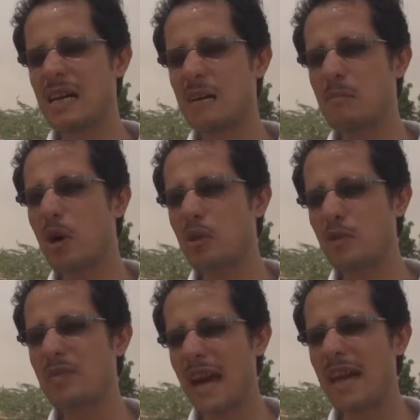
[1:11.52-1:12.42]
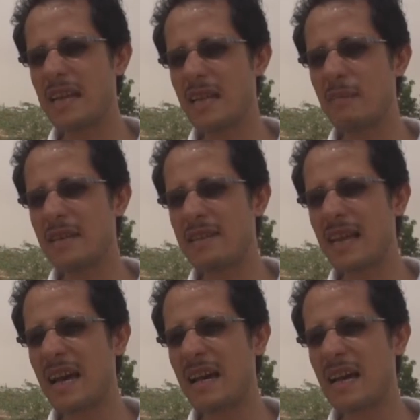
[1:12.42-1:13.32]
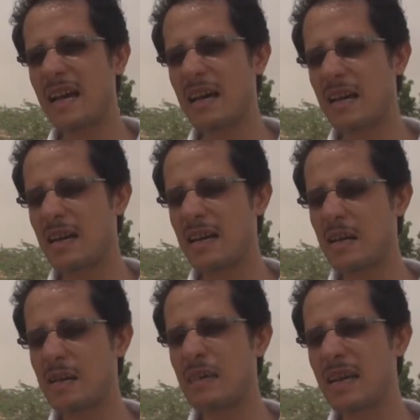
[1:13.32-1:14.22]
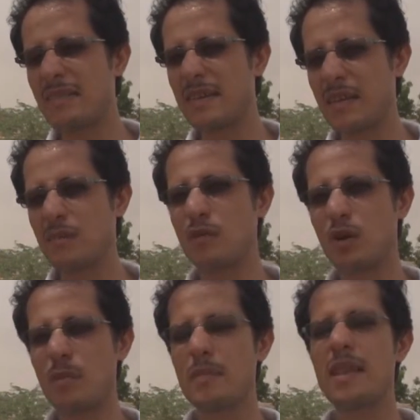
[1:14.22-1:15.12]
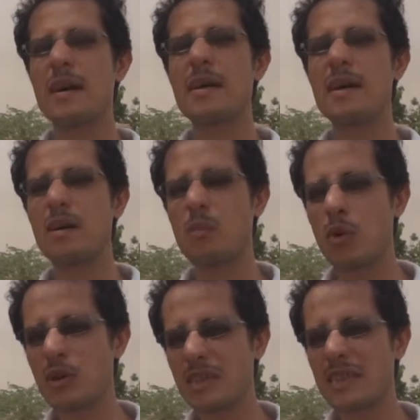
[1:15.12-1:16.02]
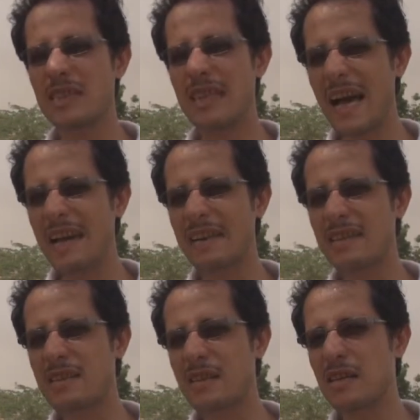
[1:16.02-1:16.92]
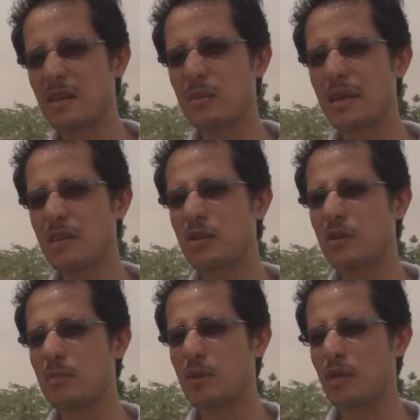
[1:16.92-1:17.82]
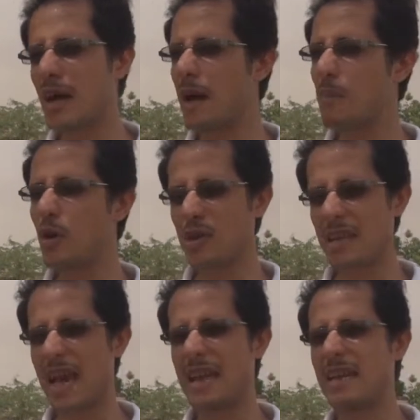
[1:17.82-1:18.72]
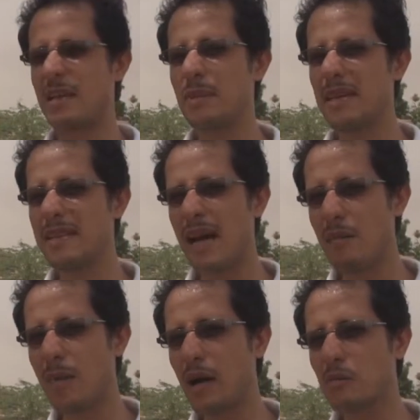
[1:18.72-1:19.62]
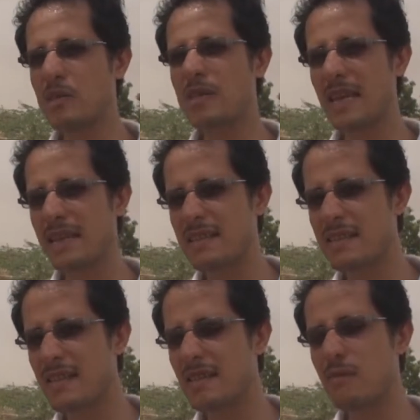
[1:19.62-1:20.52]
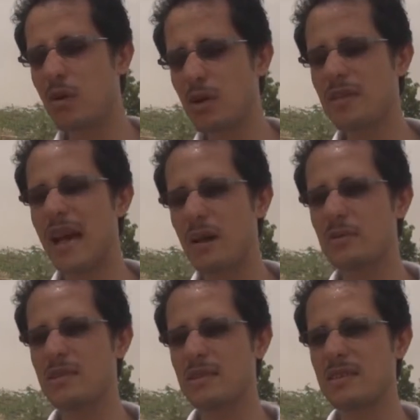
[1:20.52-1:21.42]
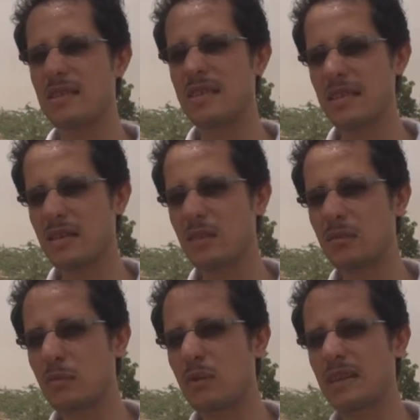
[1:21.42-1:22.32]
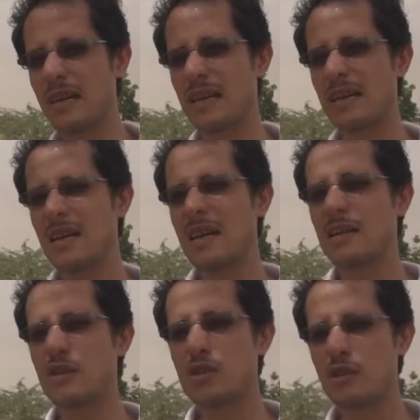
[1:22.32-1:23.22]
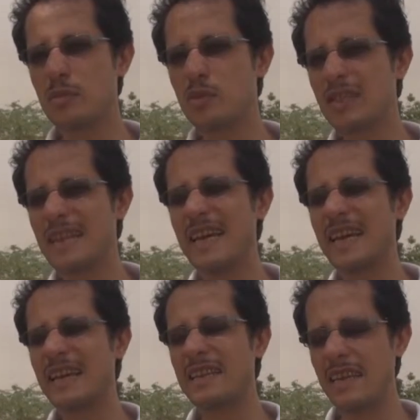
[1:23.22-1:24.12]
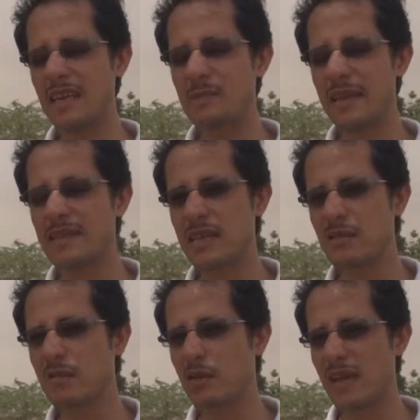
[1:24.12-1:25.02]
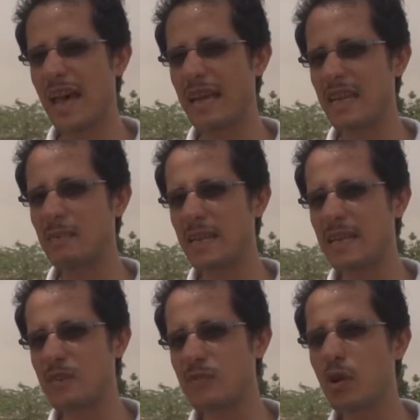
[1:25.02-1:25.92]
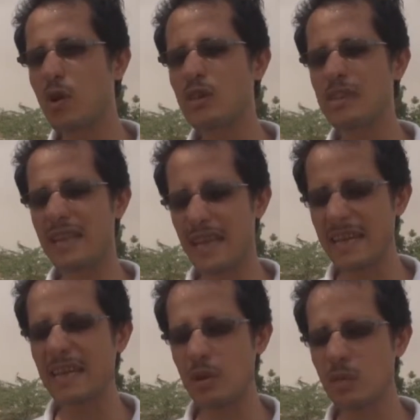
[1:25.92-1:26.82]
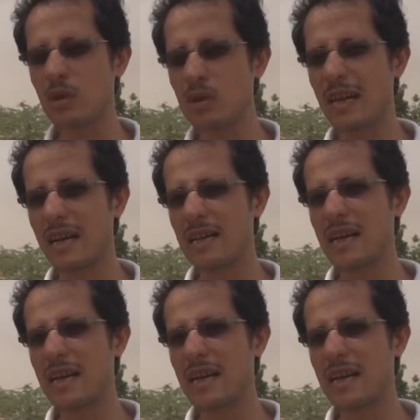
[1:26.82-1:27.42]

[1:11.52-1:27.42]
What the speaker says: most of the IDPs that benefited from the water tanks were distributed among the IDPs. About 64,000 liters of water distributed in a daily basis for the IDPs for drinking water.